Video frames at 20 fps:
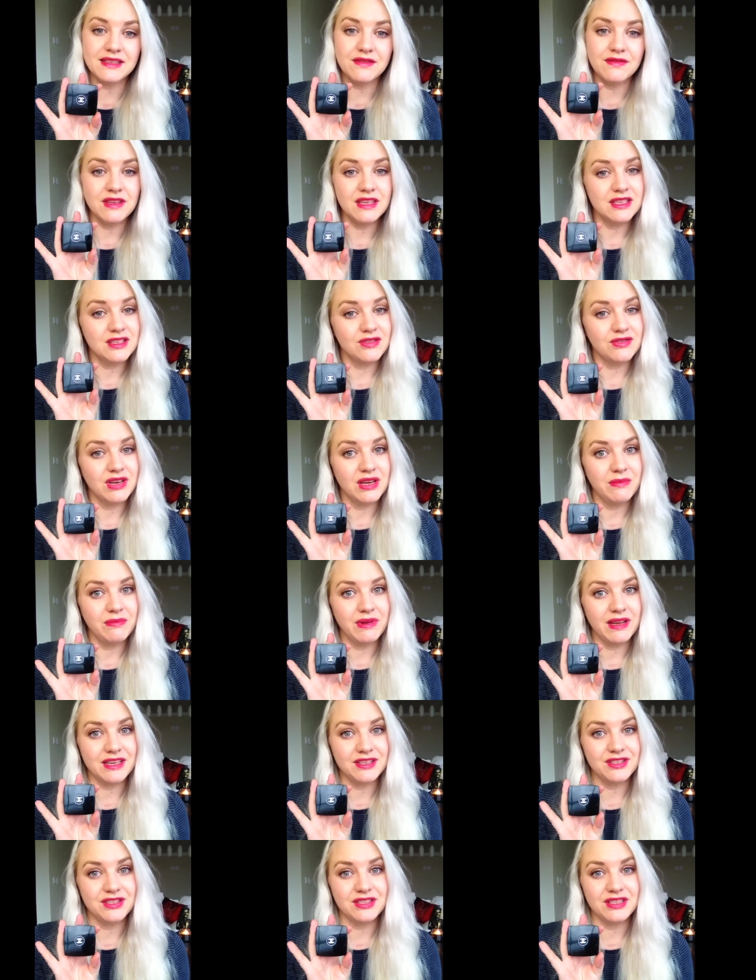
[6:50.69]
of these cream
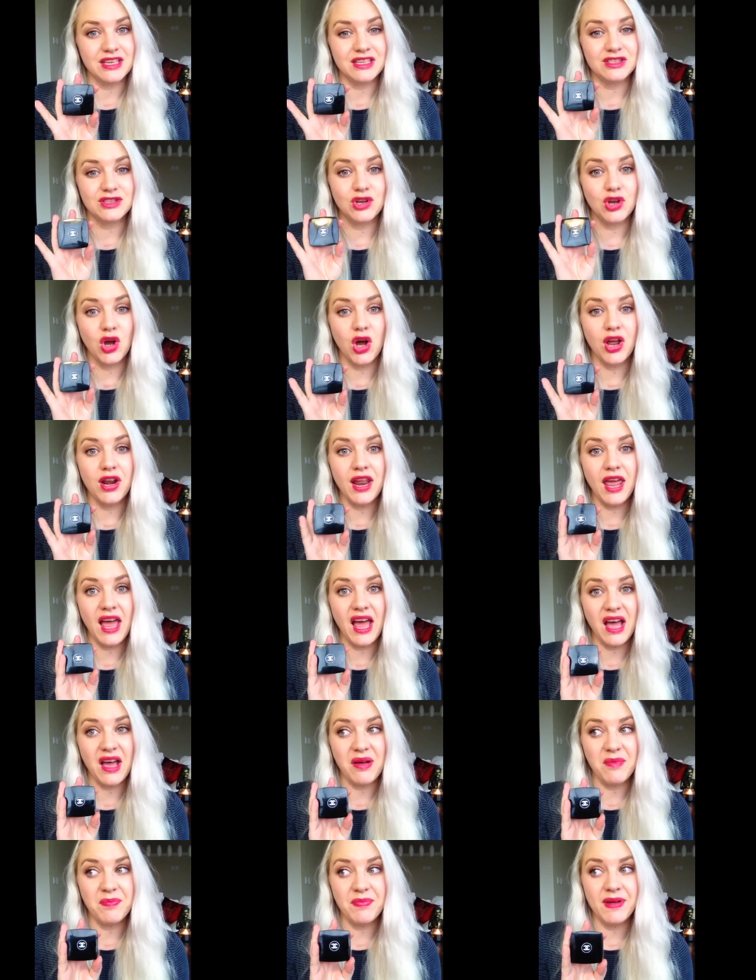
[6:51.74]
blushes has gone
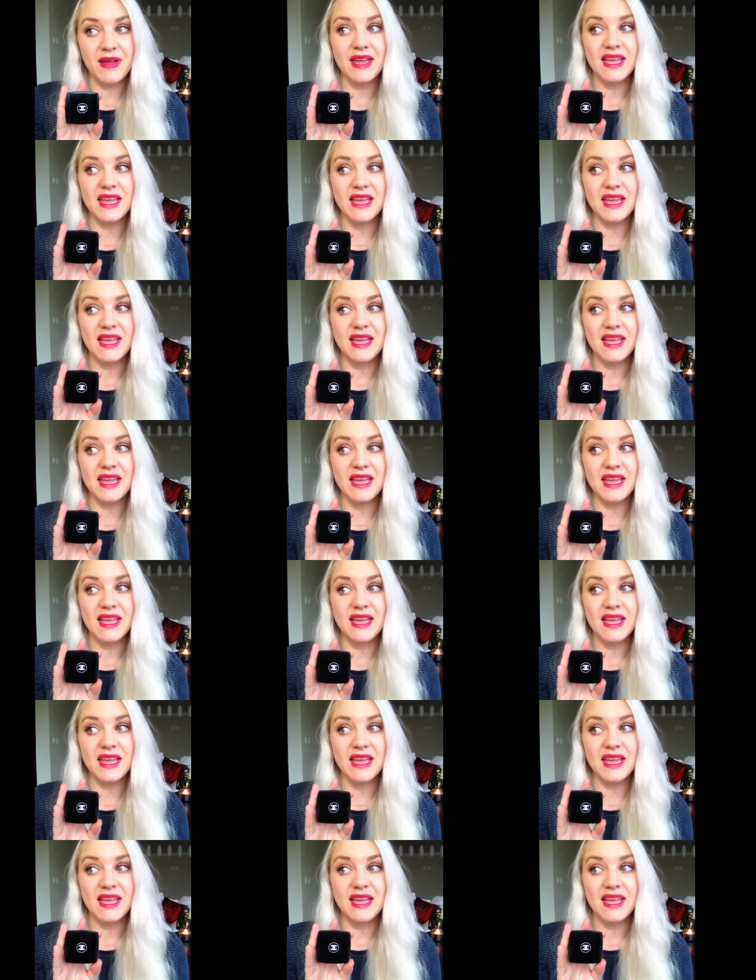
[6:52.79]
up